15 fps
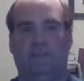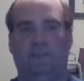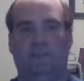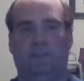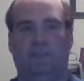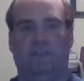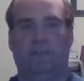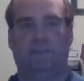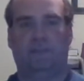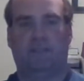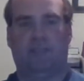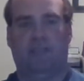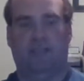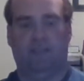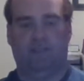serve
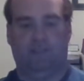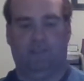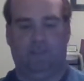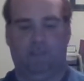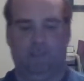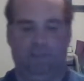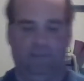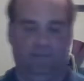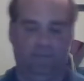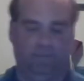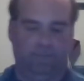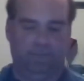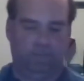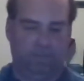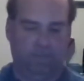more so
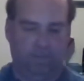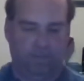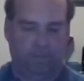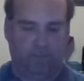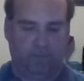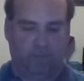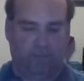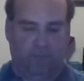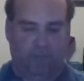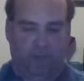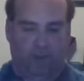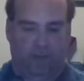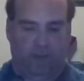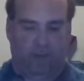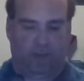overseas
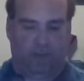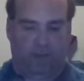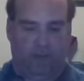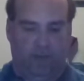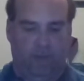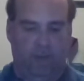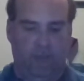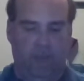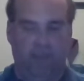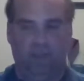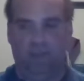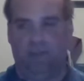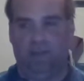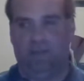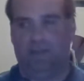than
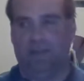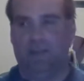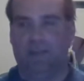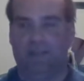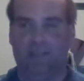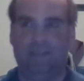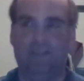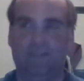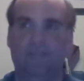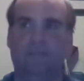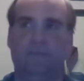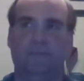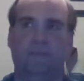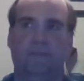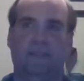other
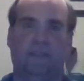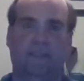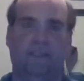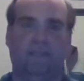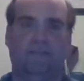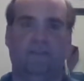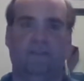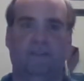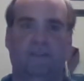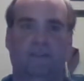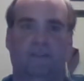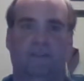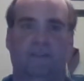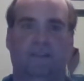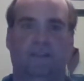stuff
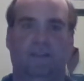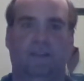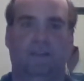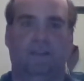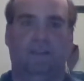because